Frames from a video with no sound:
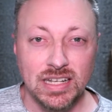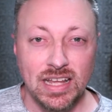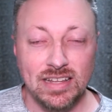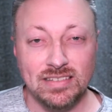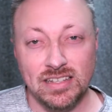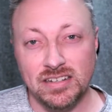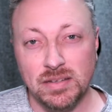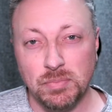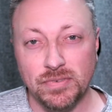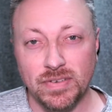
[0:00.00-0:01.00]
as
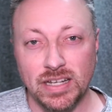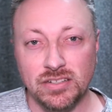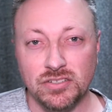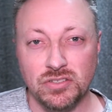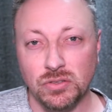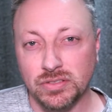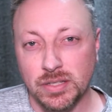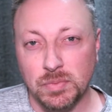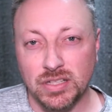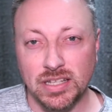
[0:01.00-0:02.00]
internet providers don't
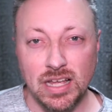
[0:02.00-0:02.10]
typically